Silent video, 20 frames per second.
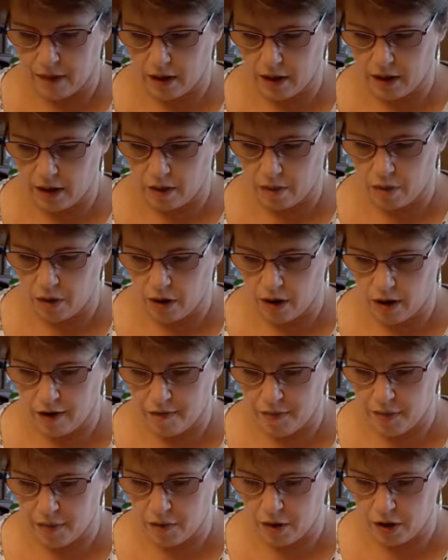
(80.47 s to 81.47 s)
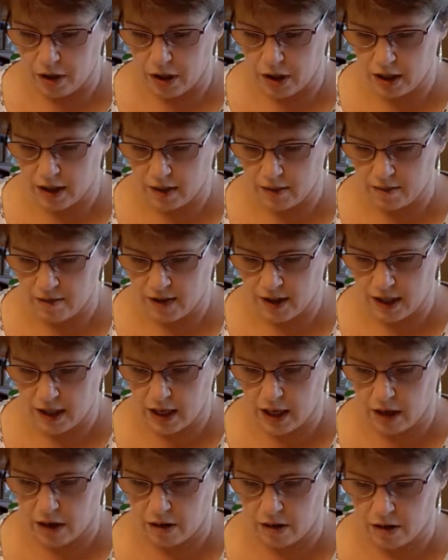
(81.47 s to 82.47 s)
I've been watching some
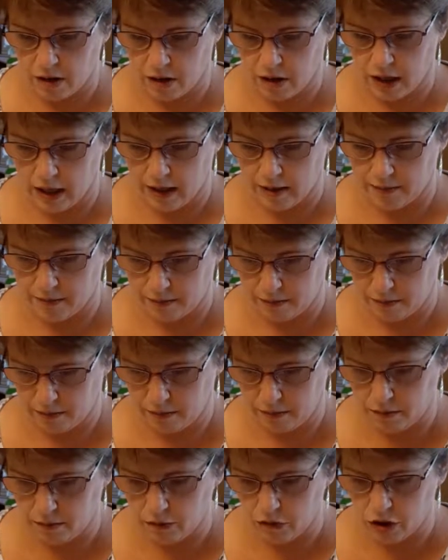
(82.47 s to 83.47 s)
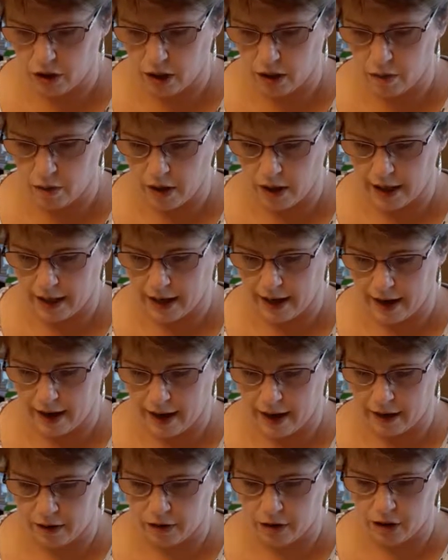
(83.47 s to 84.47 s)
videos on it, trying to work out
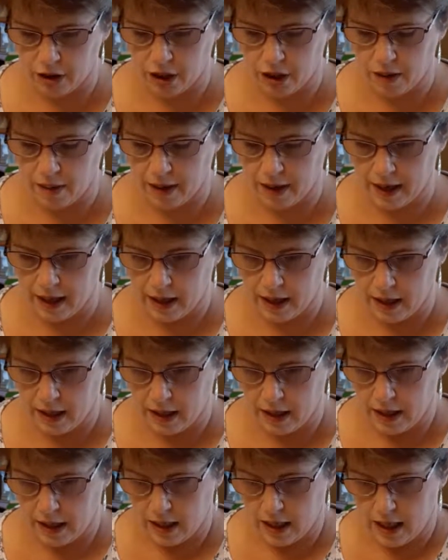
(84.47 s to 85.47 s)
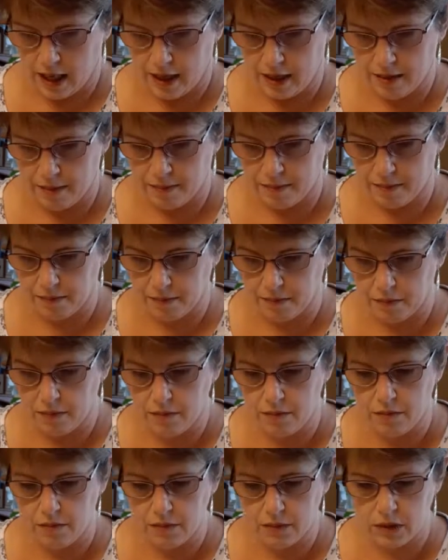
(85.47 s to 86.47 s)
how to do it.
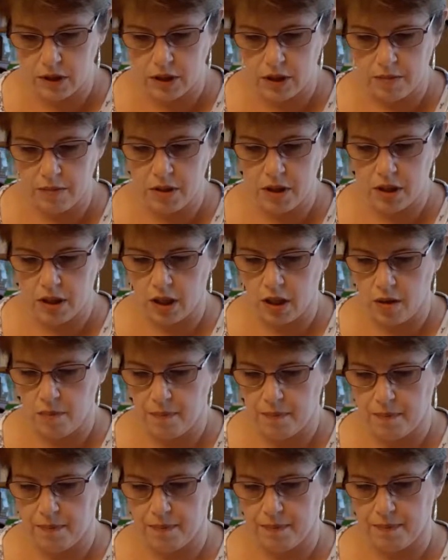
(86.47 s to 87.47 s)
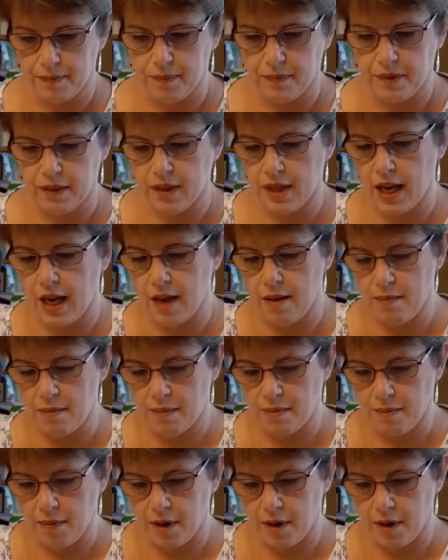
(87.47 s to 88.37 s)
So I'm just going to tape